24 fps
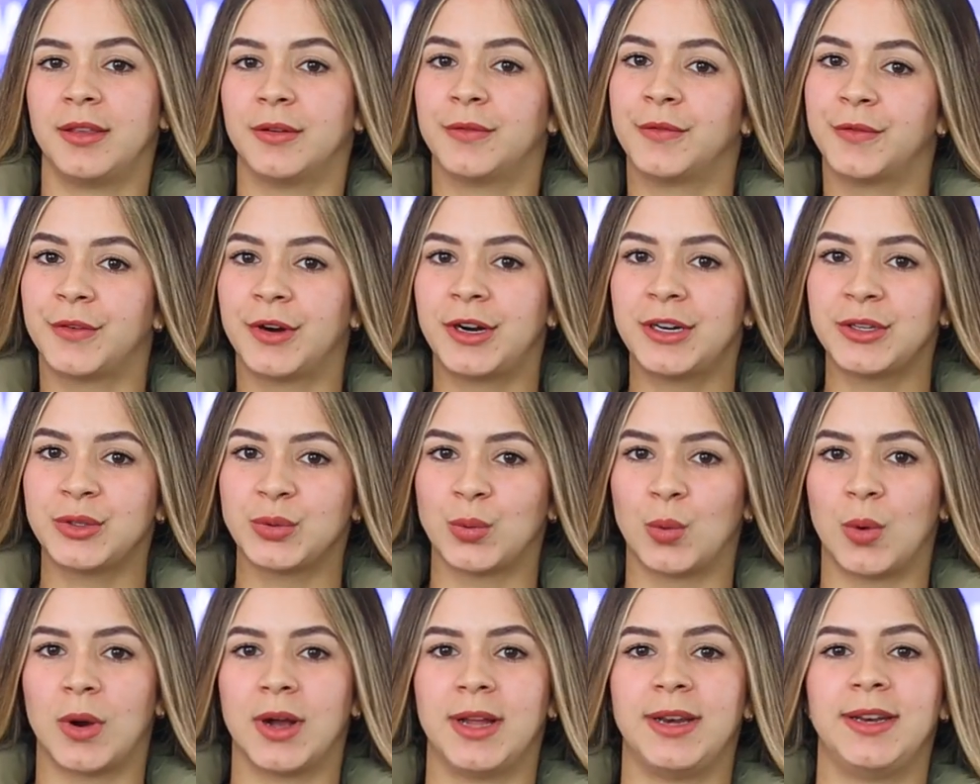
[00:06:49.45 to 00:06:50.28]
The
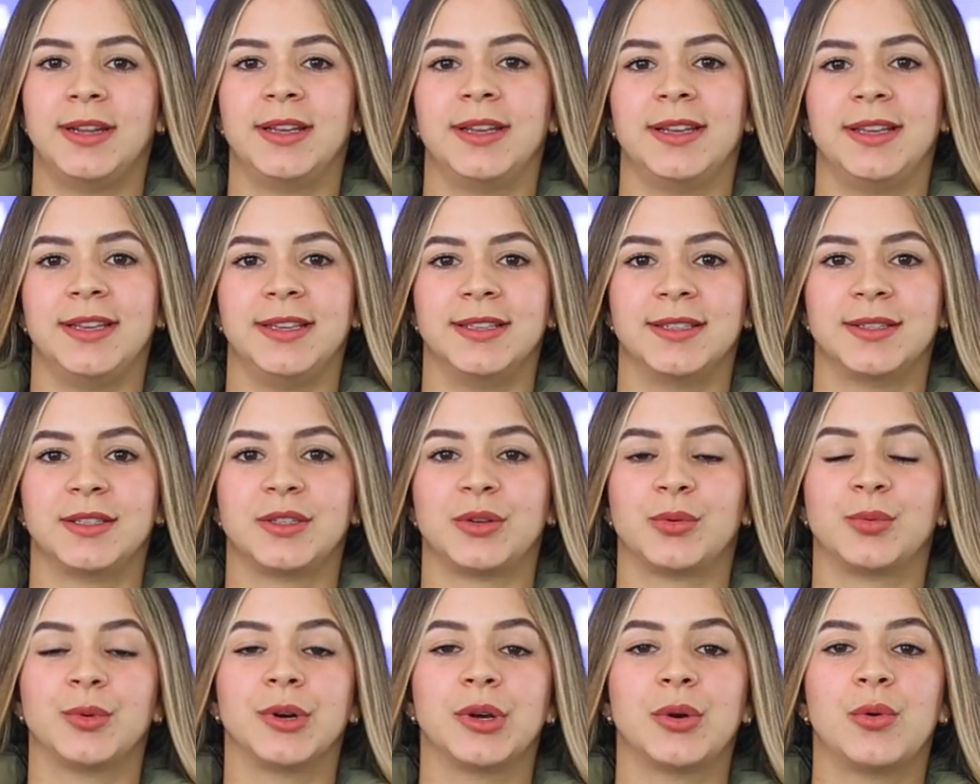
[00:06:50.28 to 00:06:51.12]
first one is
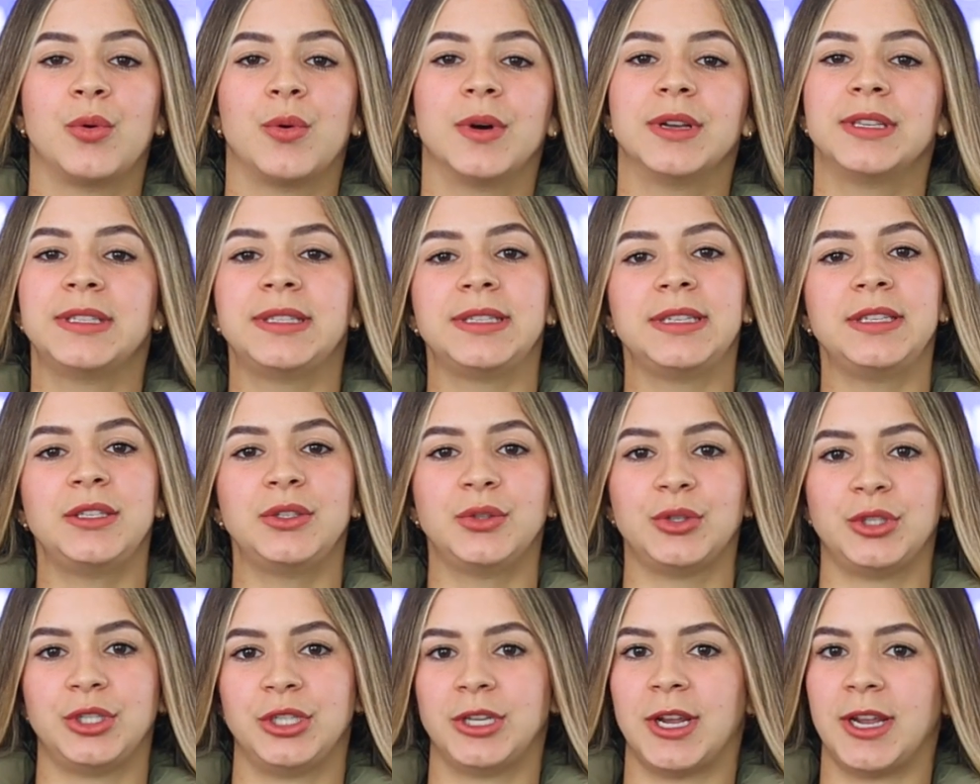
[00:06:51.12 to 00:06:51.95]
requesting
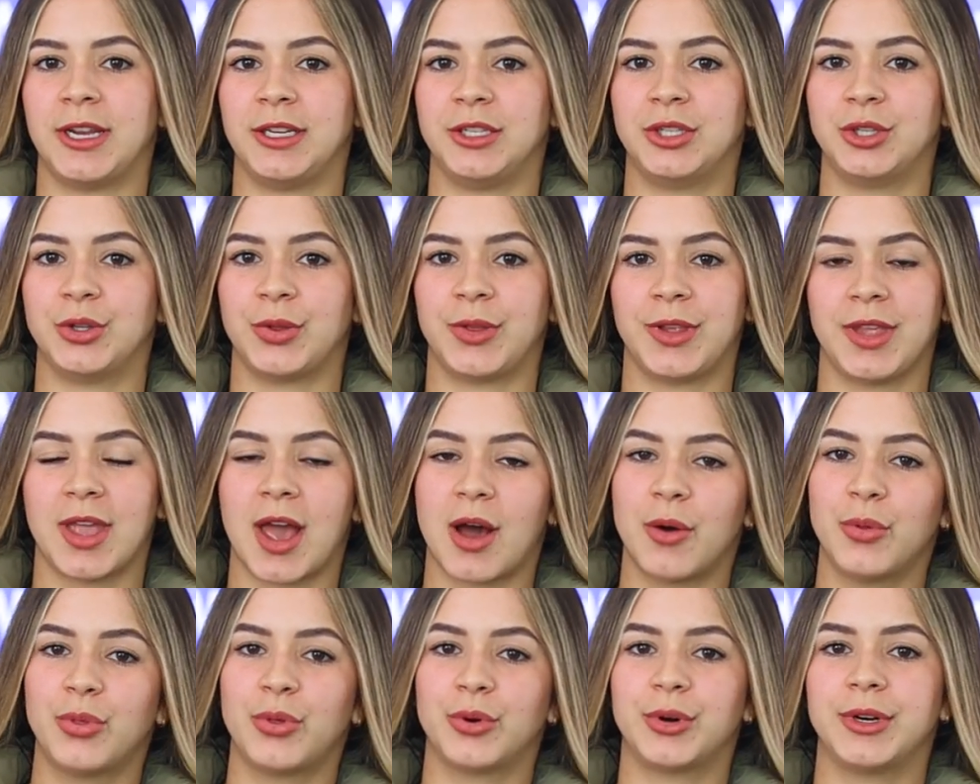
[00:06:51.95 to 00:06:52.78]
to change the
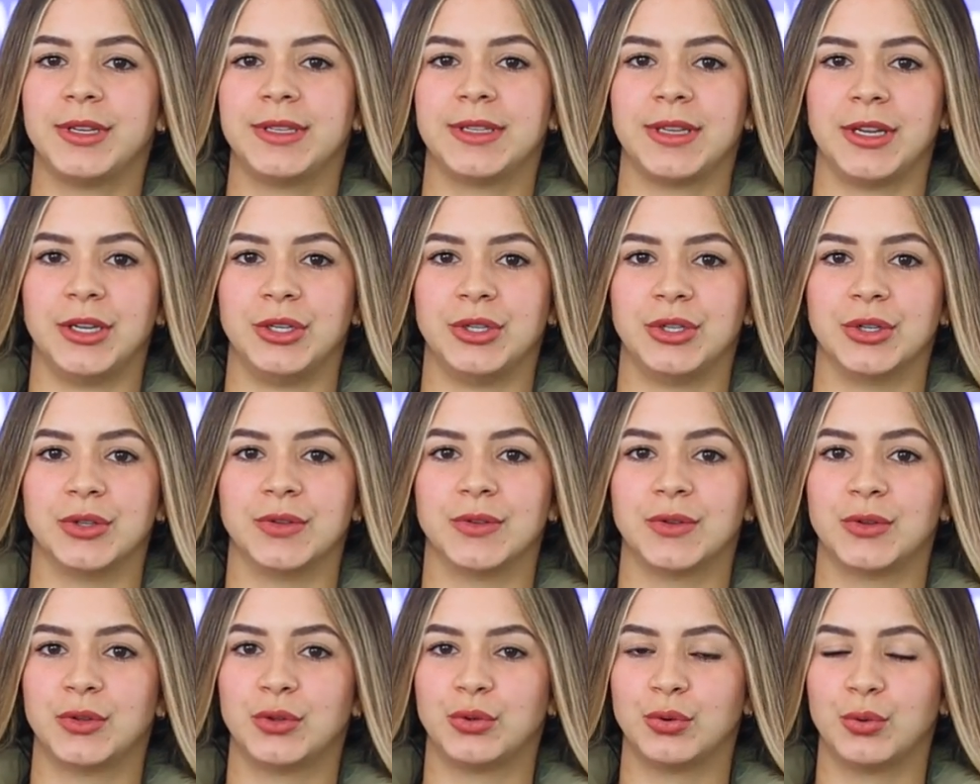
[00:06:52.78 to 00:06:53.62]

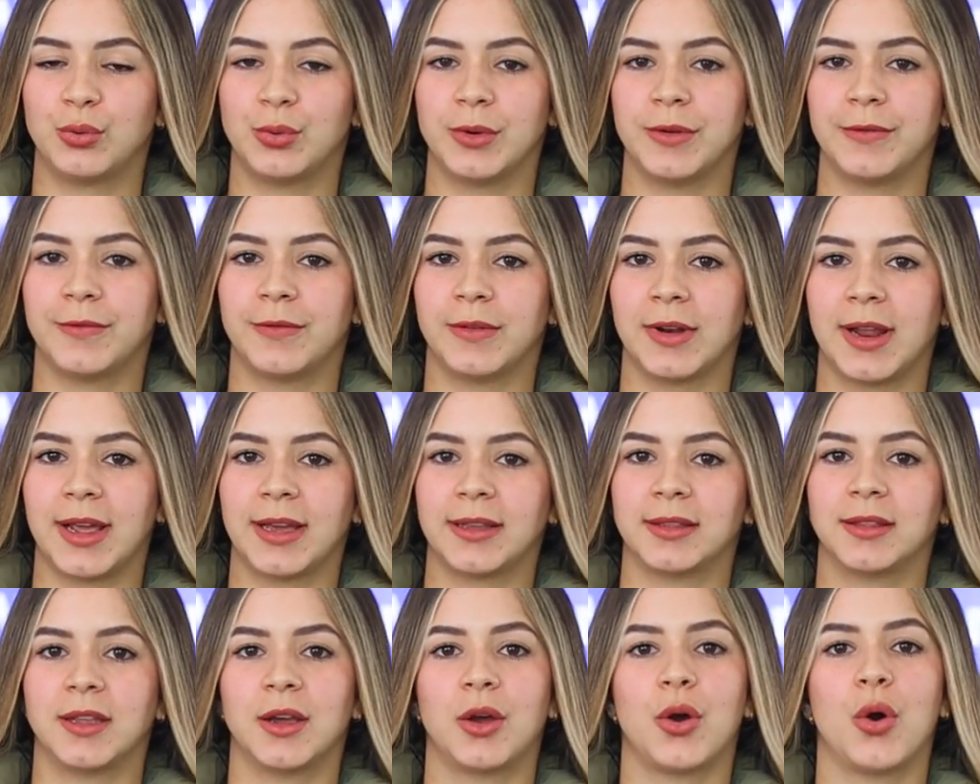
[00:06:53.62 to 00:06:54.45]
authorizations to
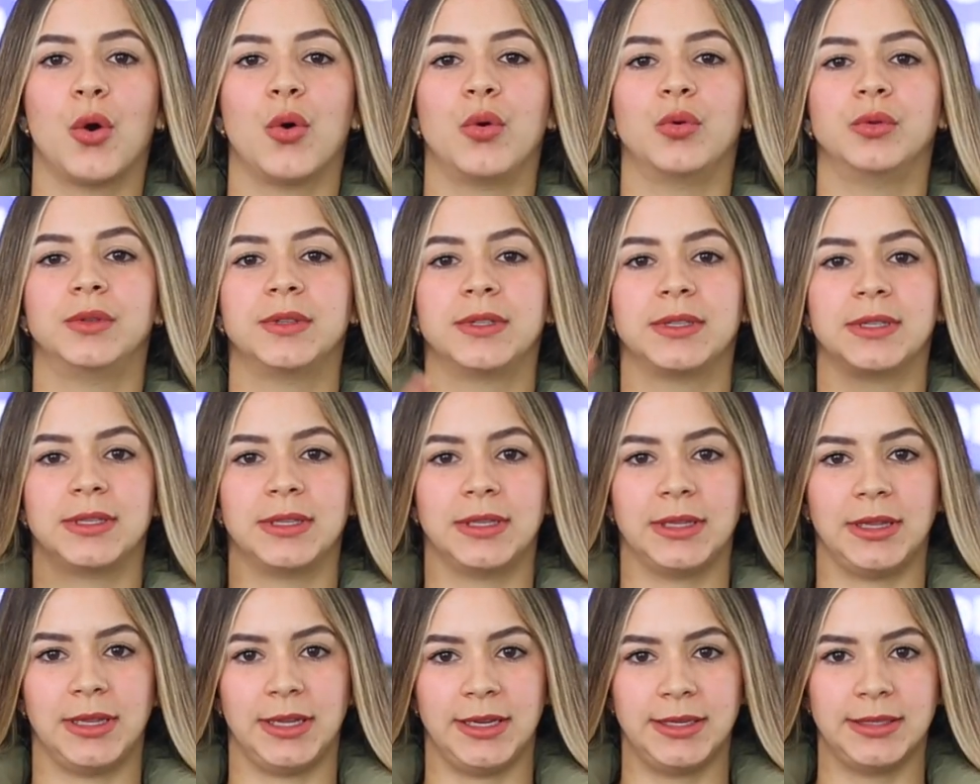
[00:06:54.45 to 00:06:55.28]
reflect the codes
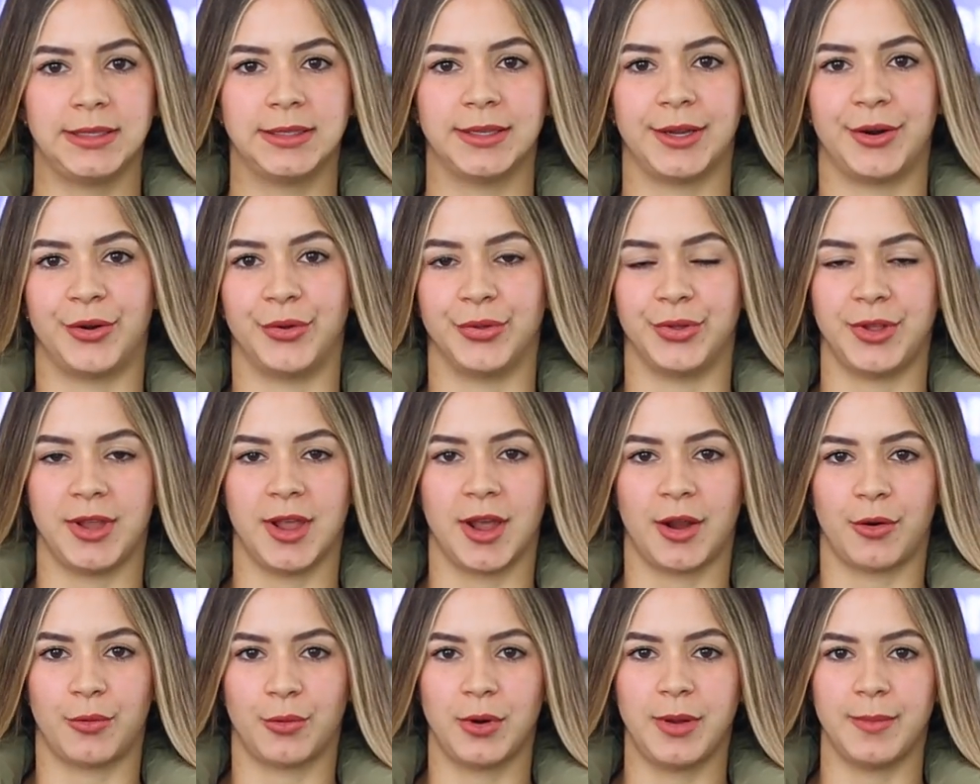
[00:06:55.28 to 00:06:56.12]
listed on the
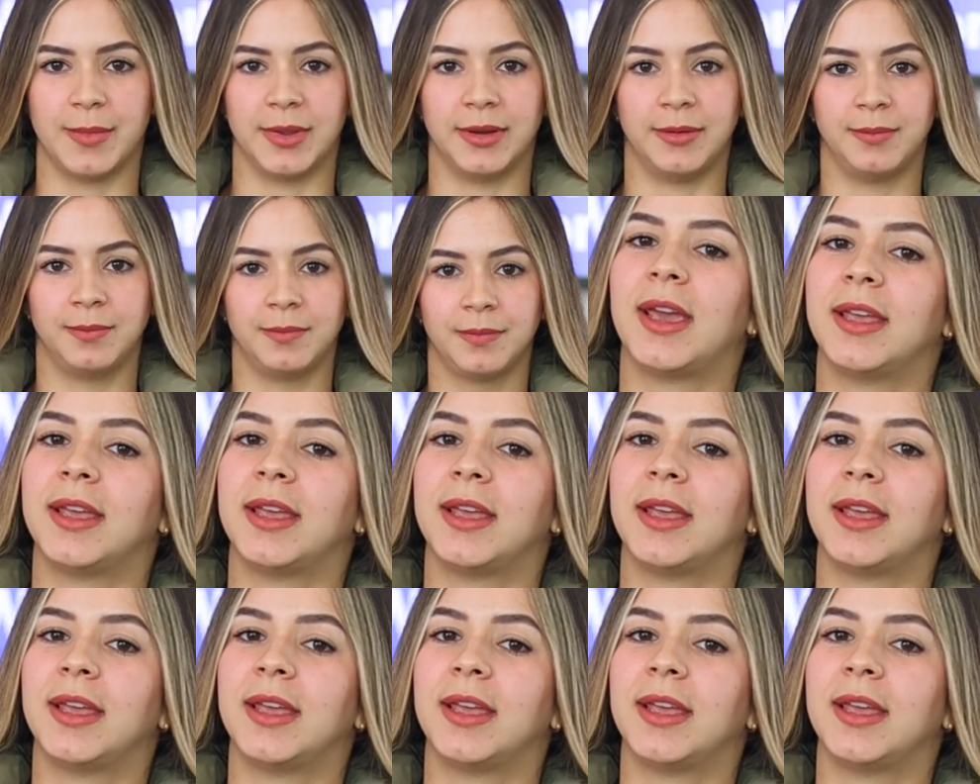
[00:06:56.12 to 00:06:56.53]
agreement,